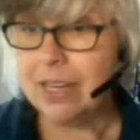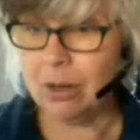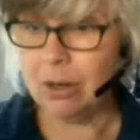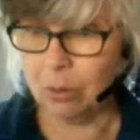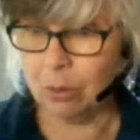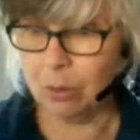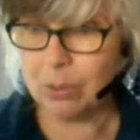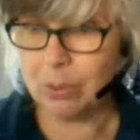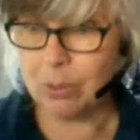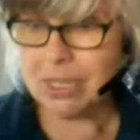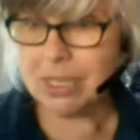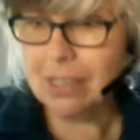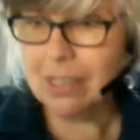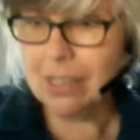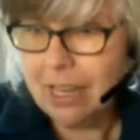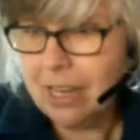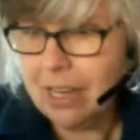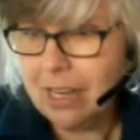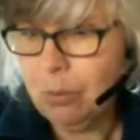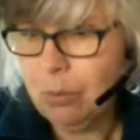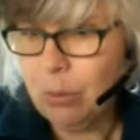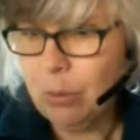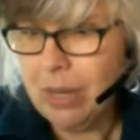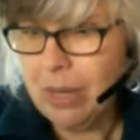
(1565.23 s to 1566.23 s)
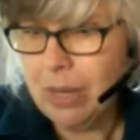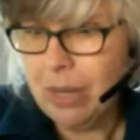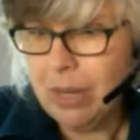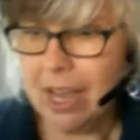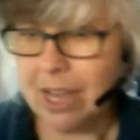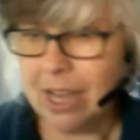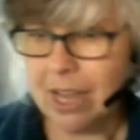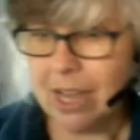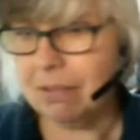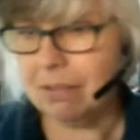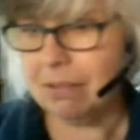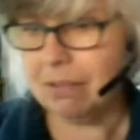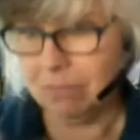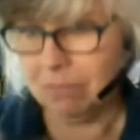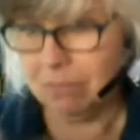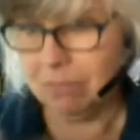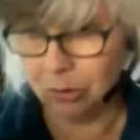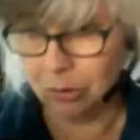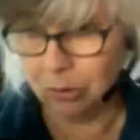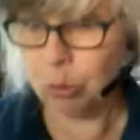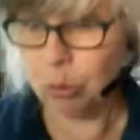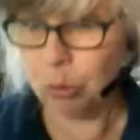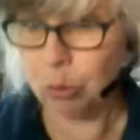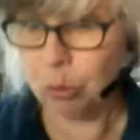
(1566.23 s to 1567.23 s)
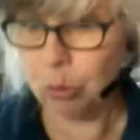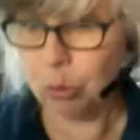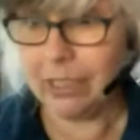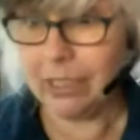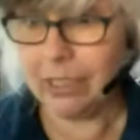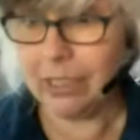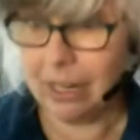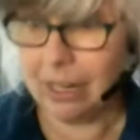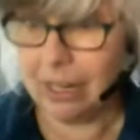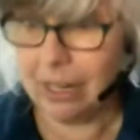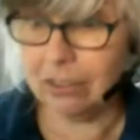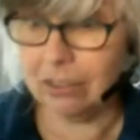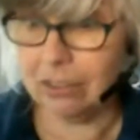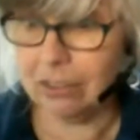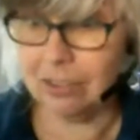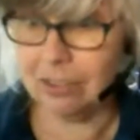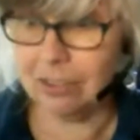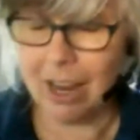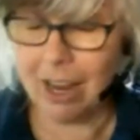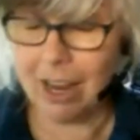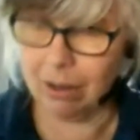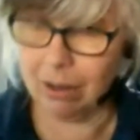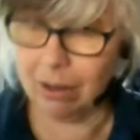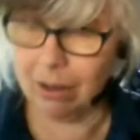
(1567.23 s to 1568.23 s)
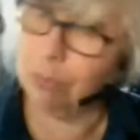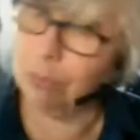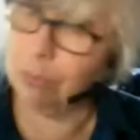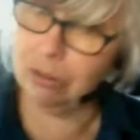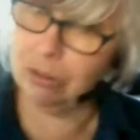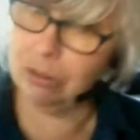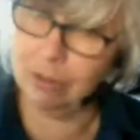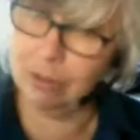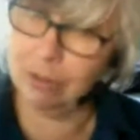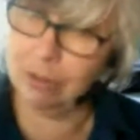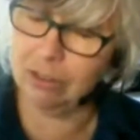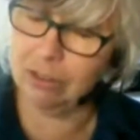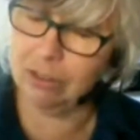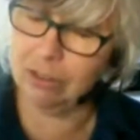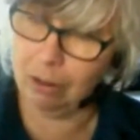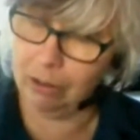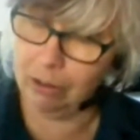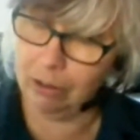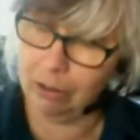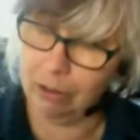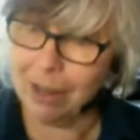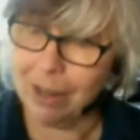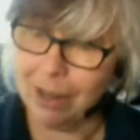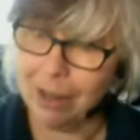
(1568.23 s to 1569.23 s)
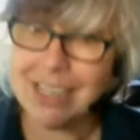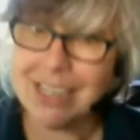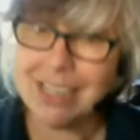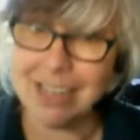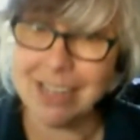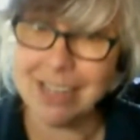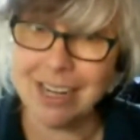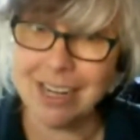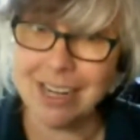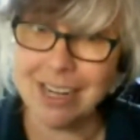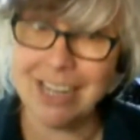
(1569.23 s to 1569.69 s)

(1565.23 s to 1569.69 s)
wasn't like we had some really nice outcomes from this arthritis study.